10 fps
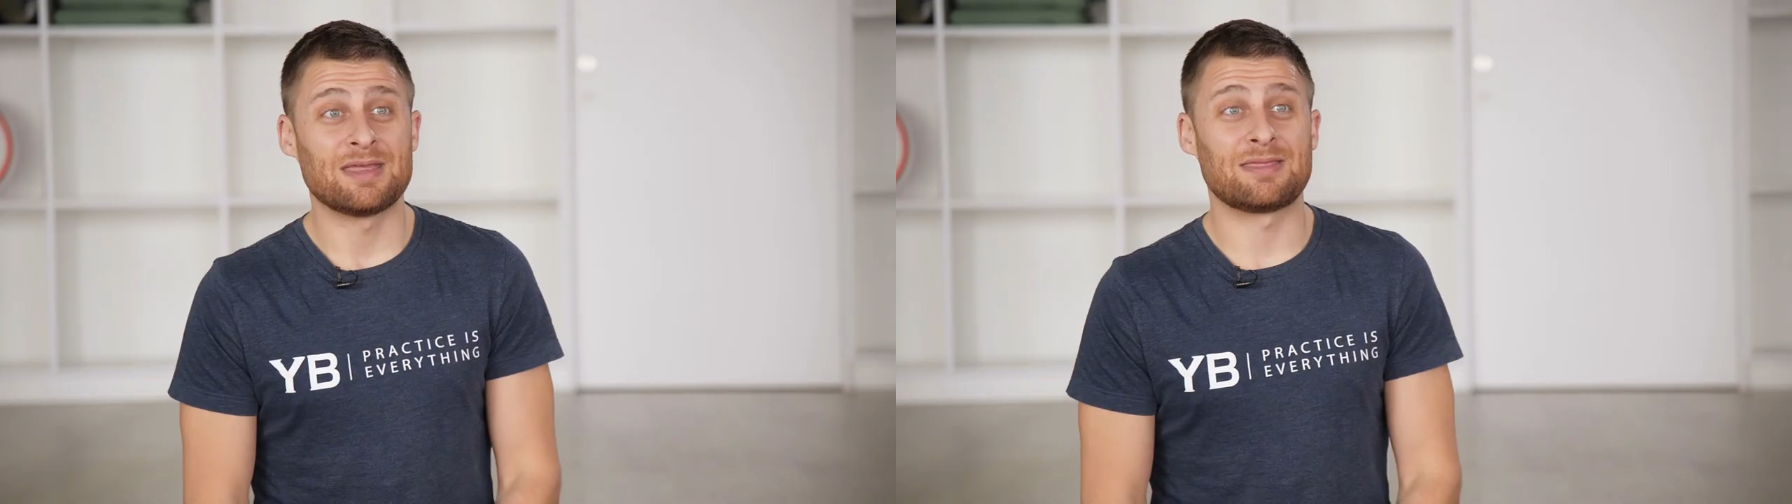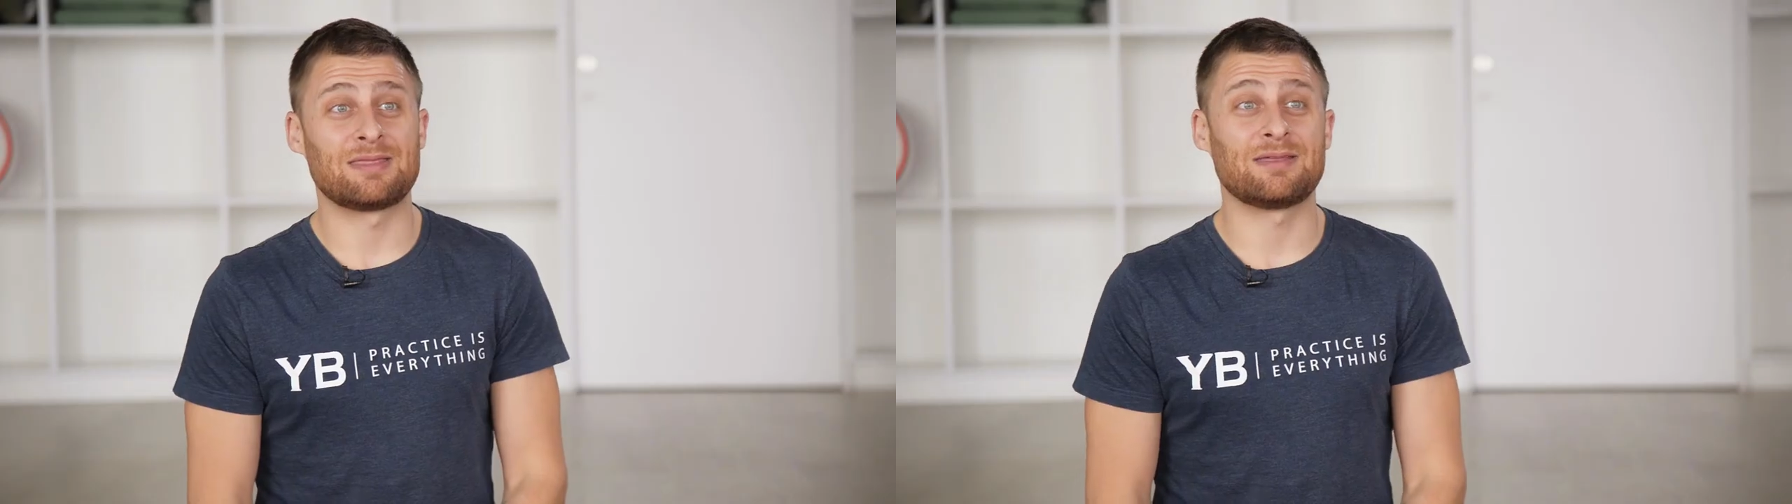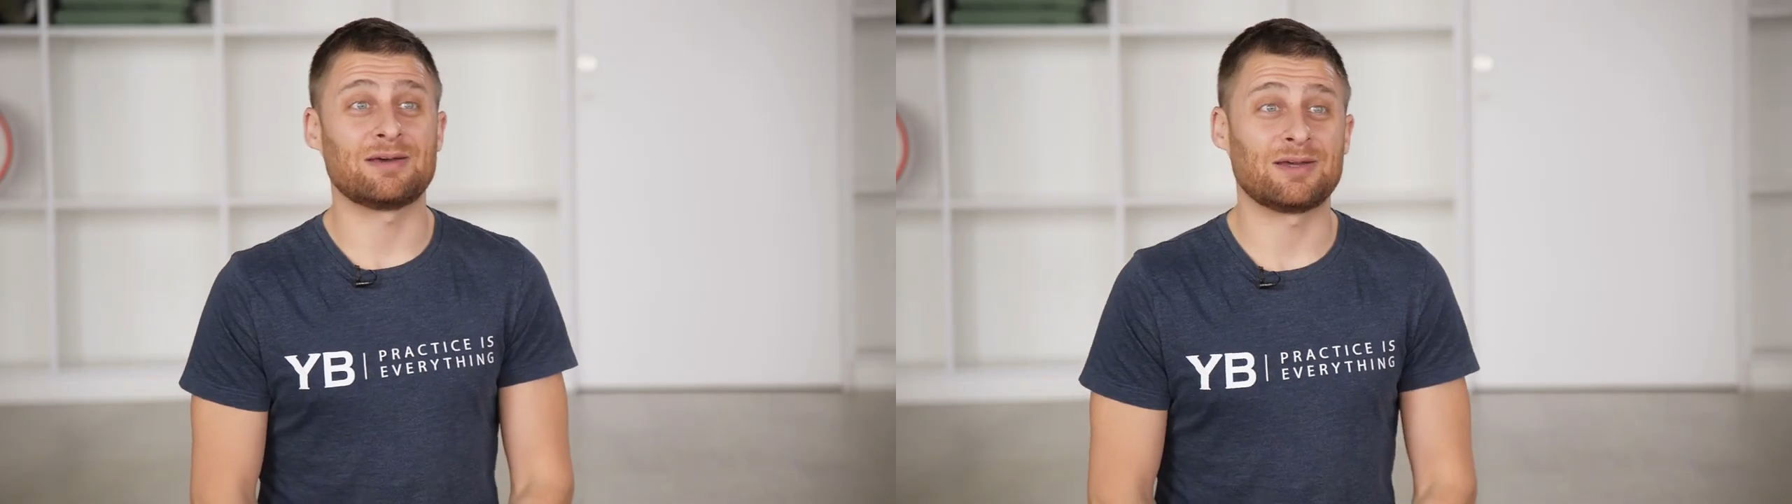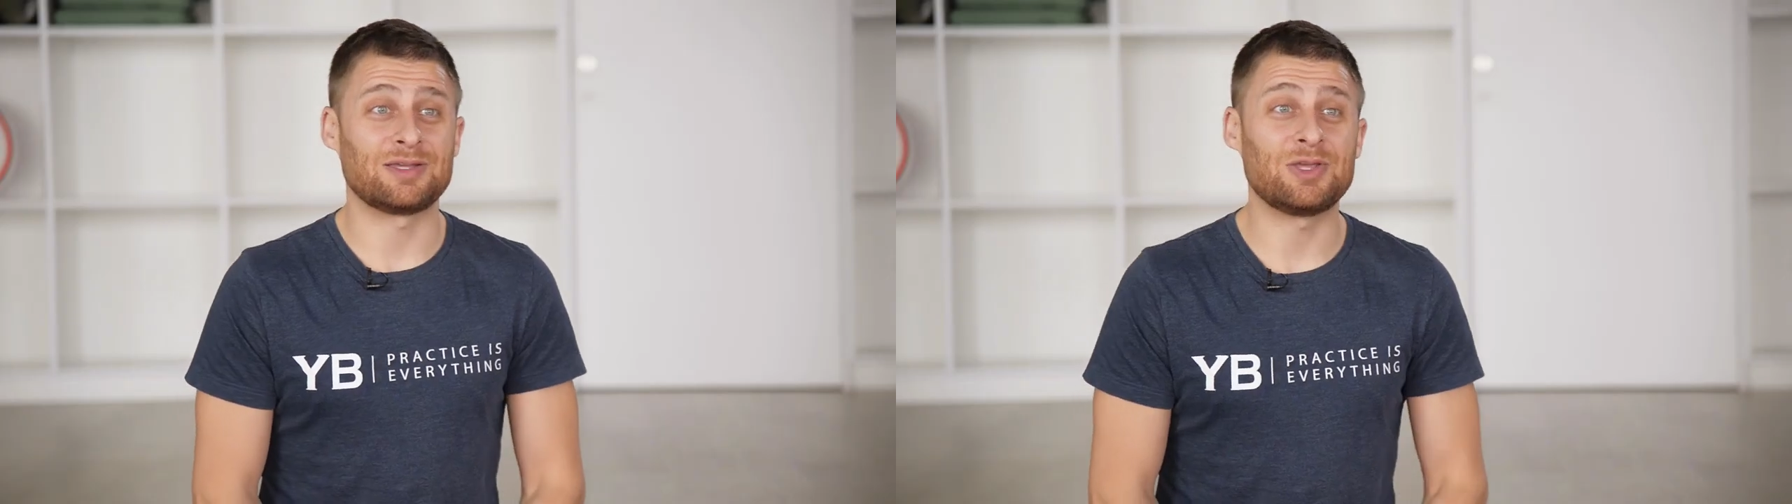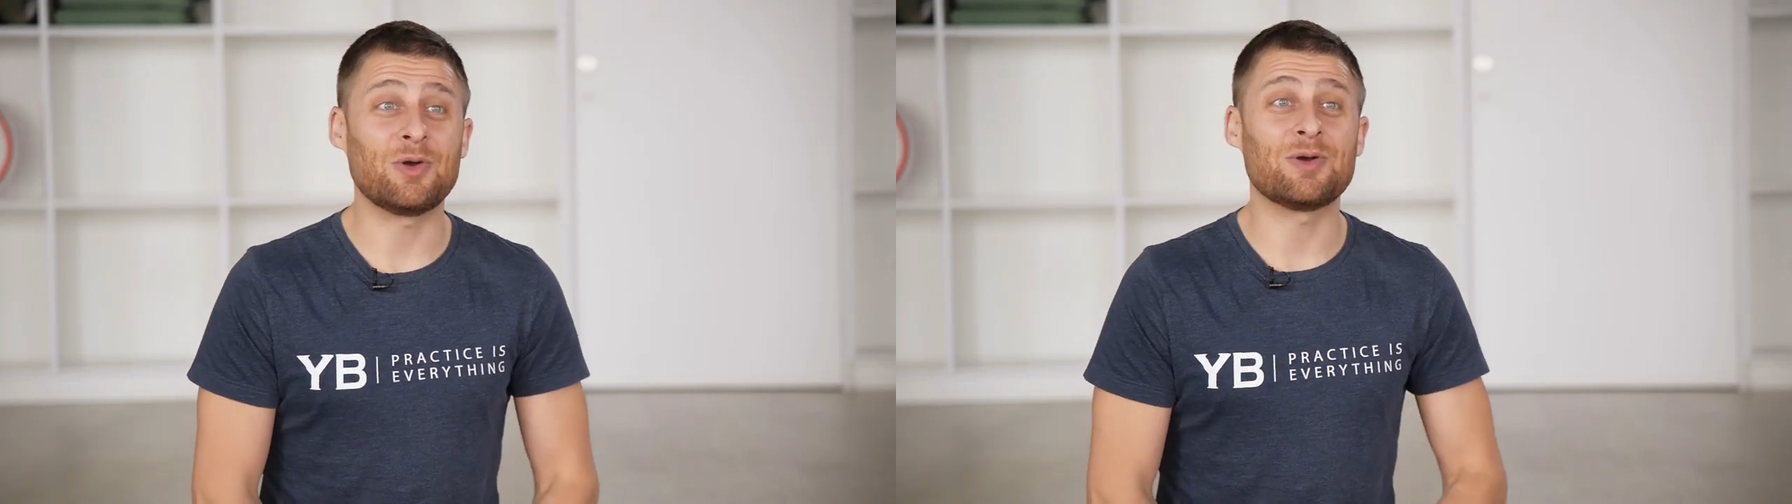The
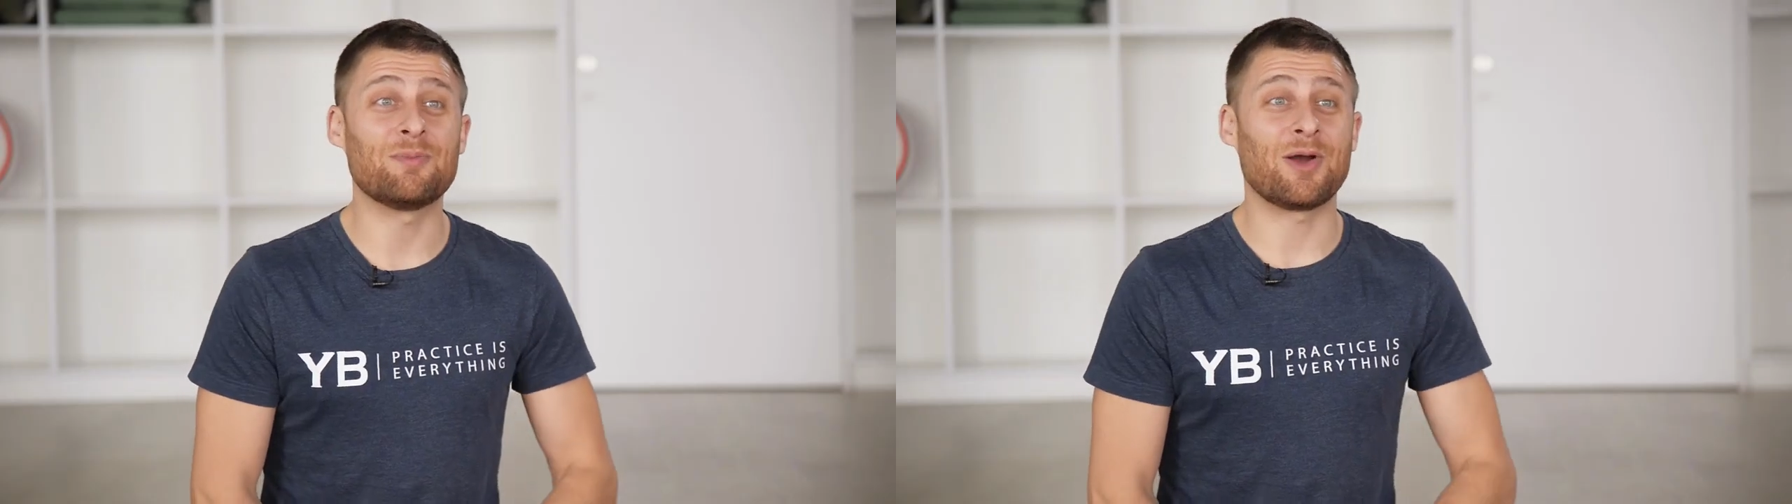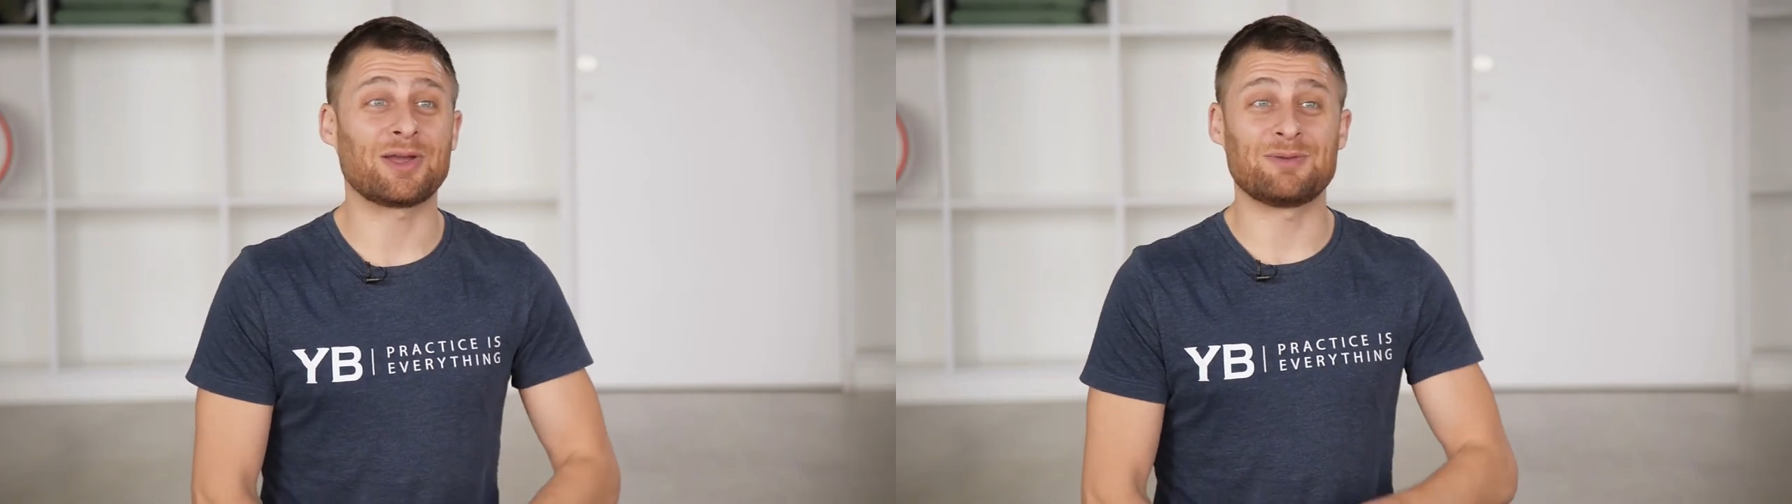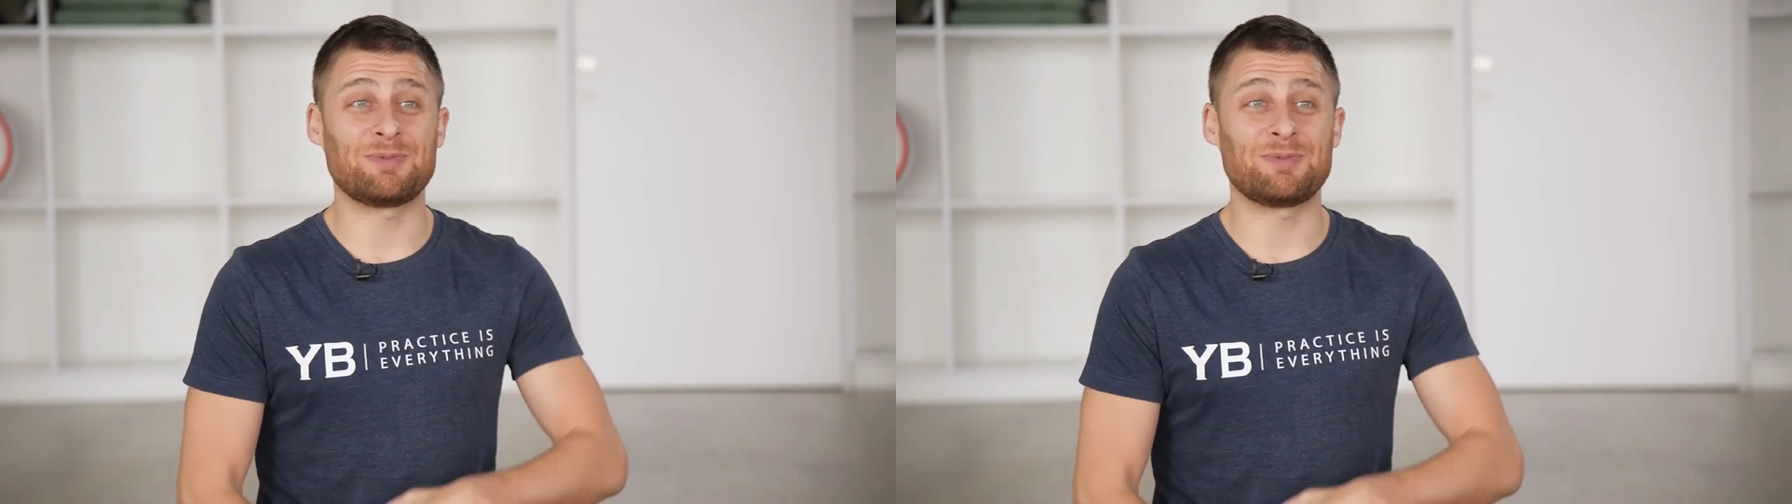yoga market,